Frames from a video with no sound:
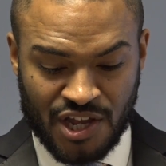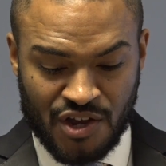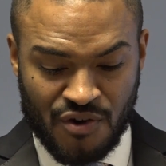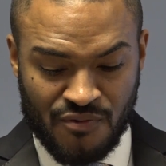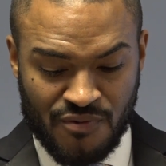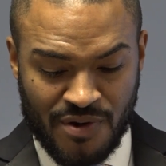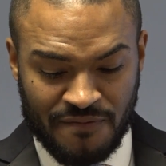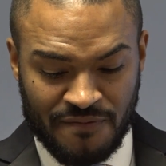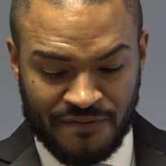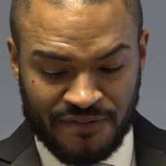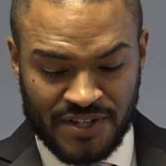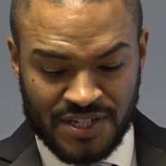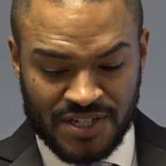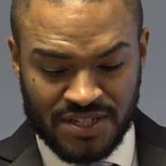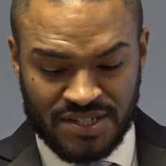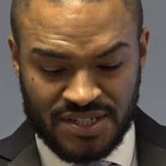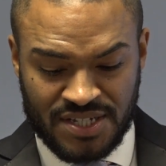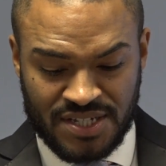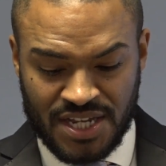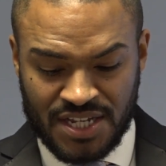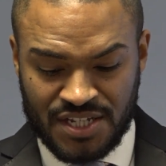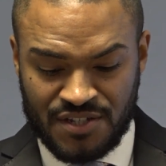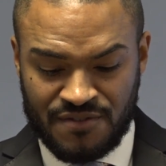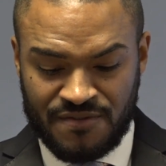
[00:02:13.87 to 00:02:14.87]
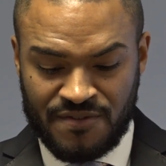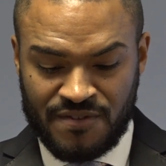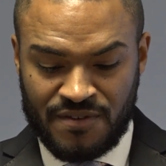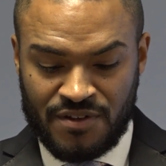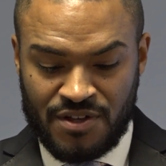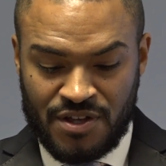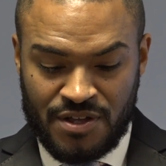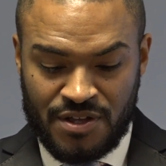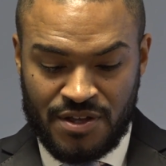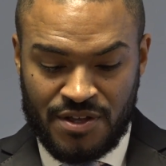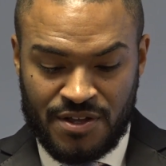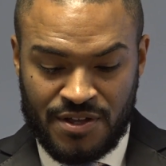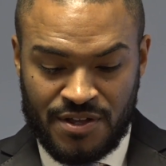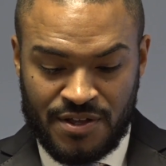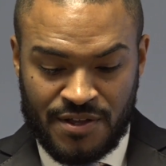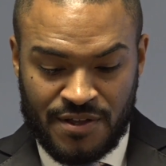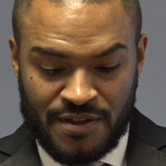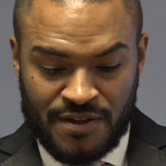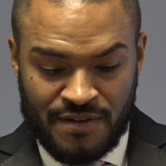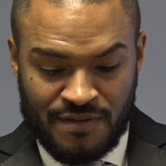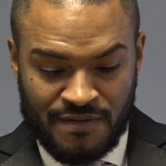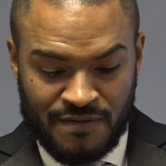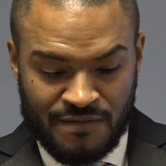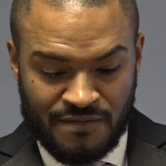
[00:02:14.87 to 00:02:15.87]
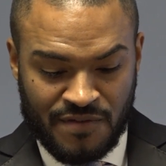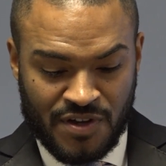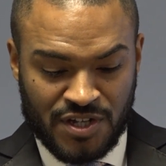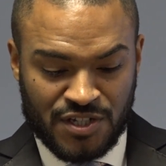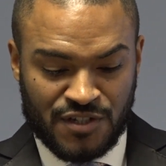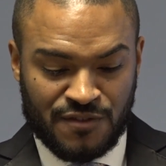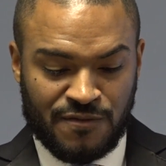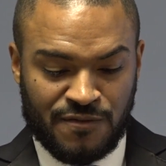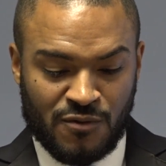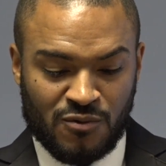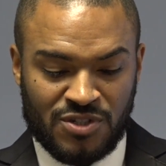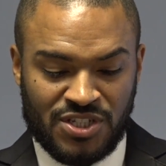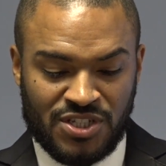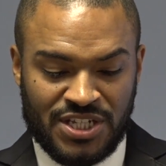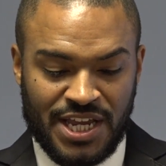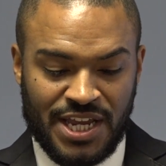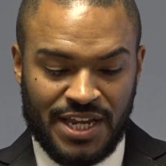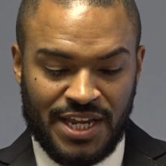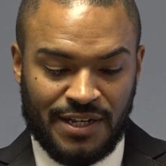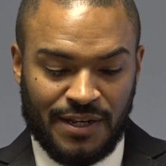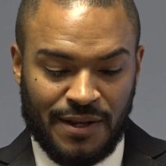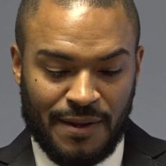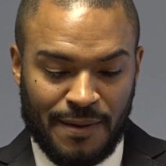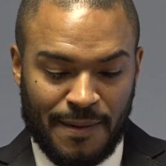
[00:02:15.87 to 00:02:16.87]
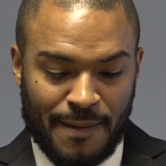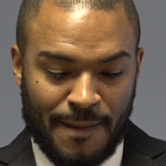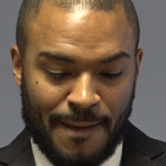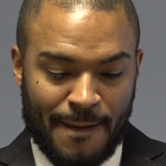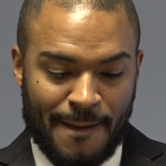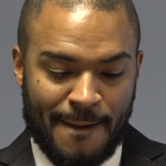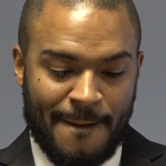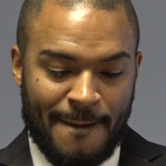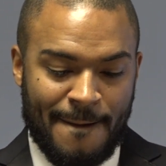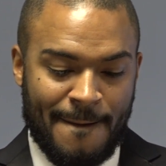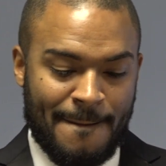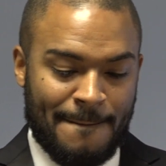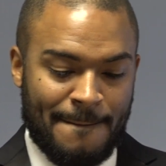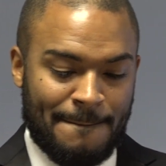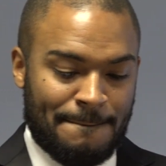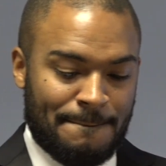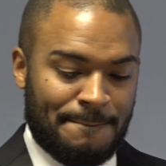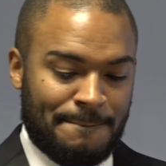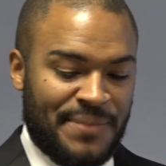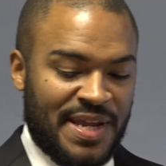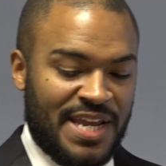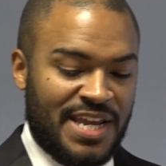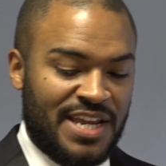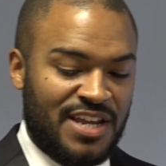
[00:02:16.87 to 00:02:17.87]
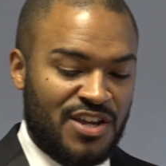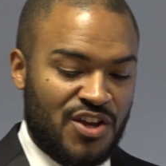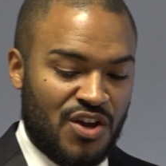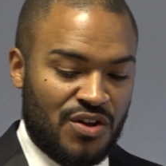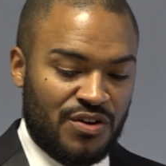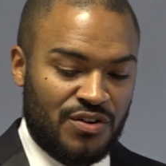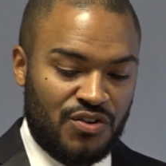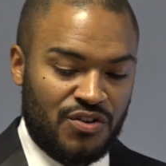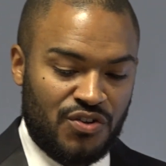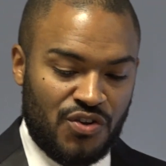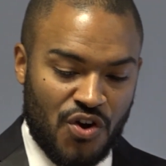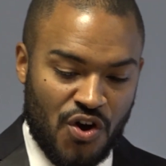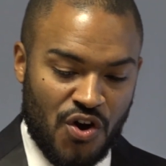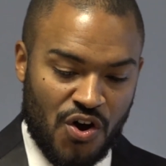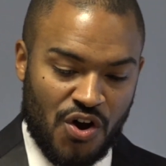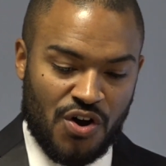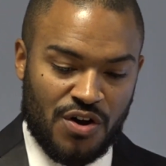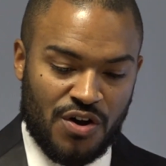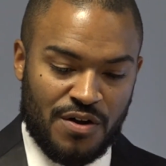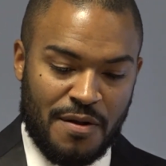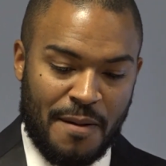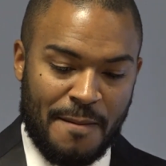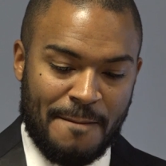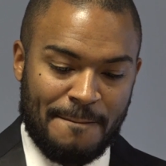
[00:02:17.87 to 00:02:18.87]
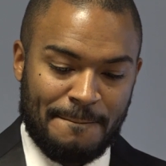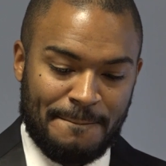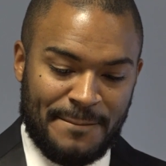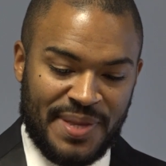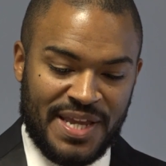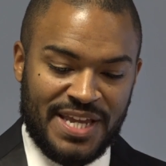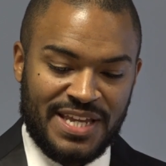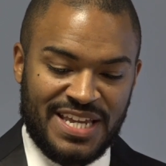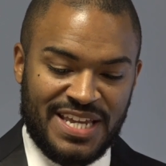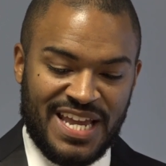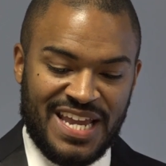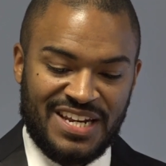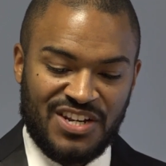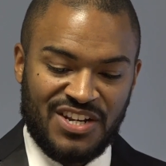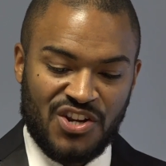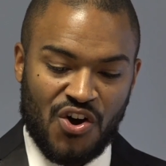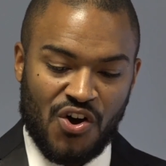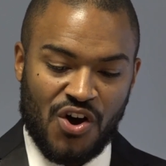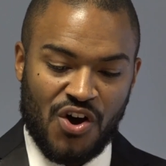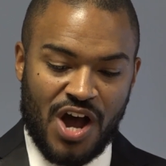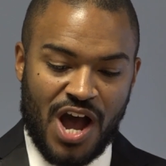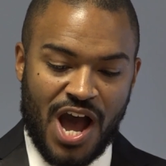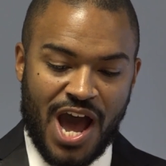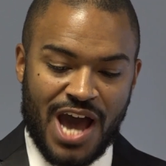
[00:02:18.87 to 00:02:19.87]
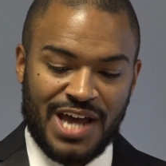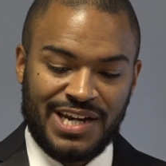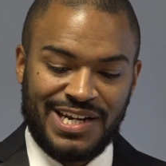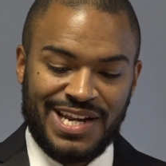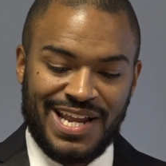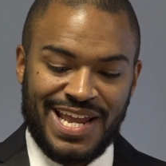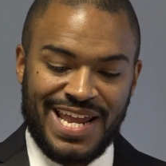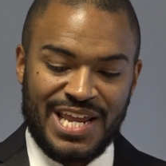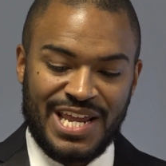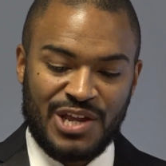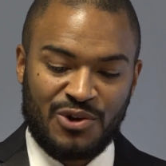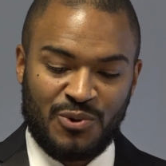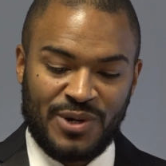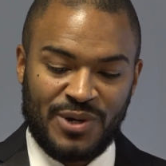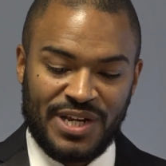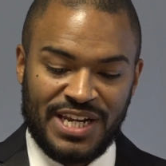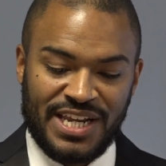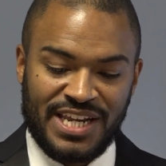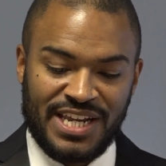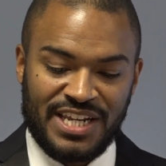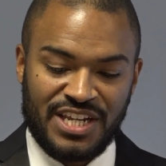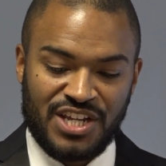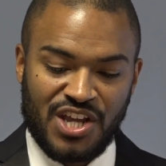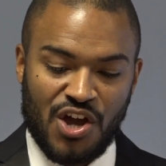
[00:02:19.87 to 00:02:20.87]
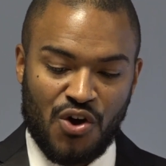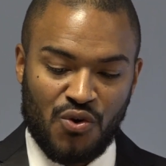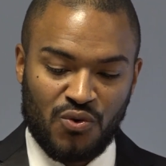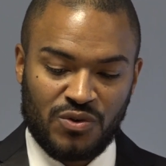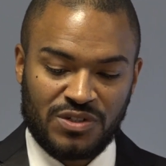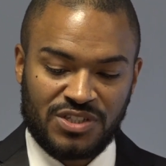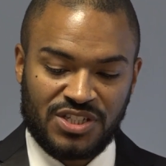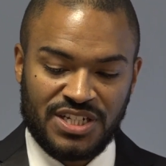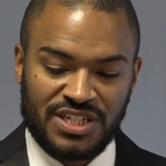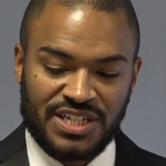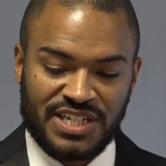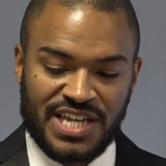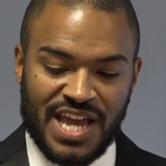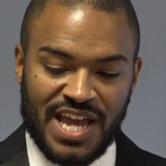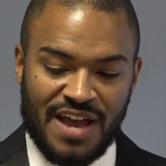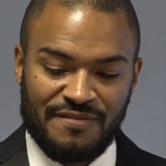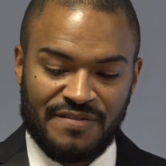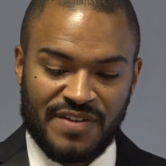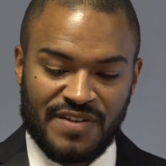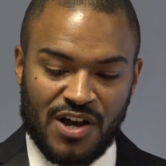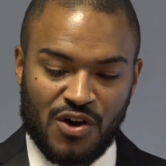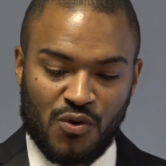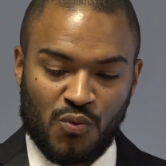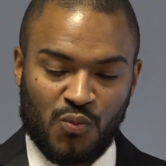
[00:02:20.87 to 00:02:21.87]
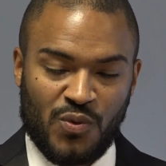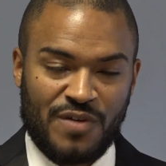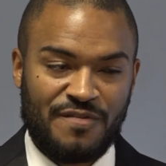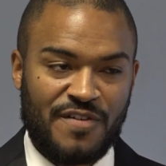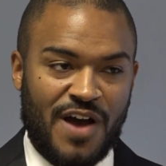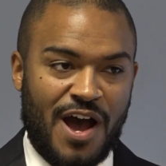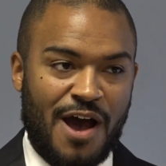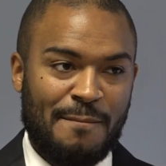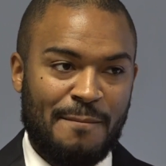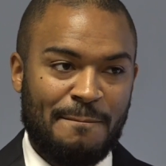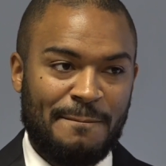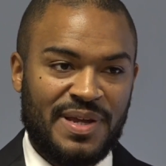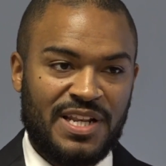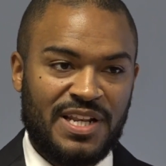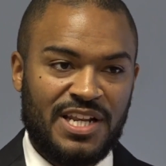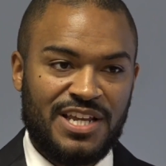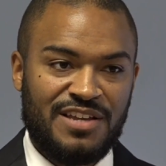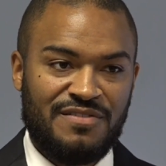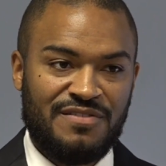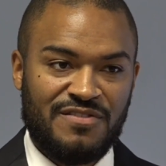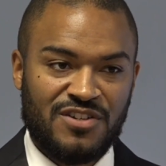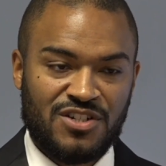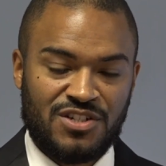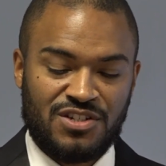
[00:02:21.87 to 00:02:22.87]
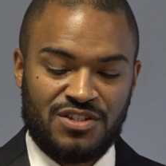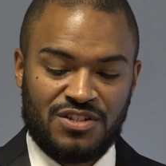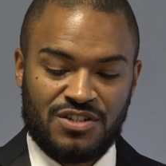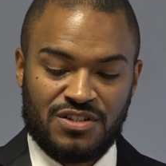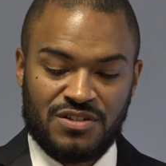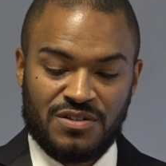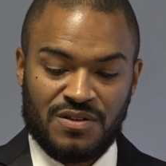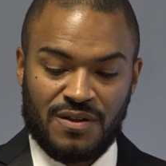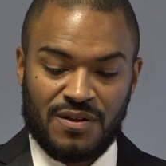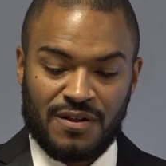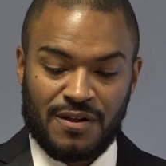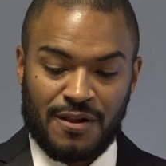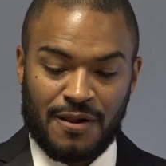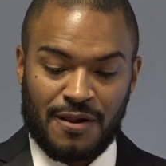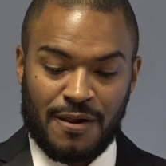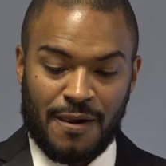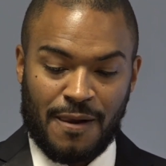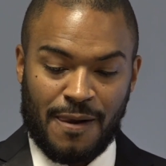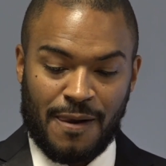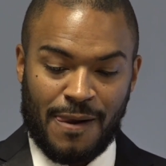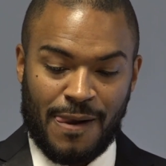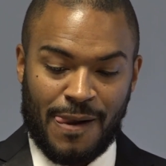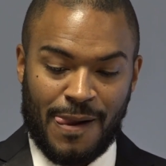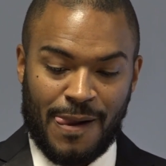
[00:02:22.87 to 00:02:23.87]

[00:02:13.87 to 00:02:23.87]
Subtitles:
2 Corinthians 6, verse 14. Be ye not unequally yoked together with unbelievers.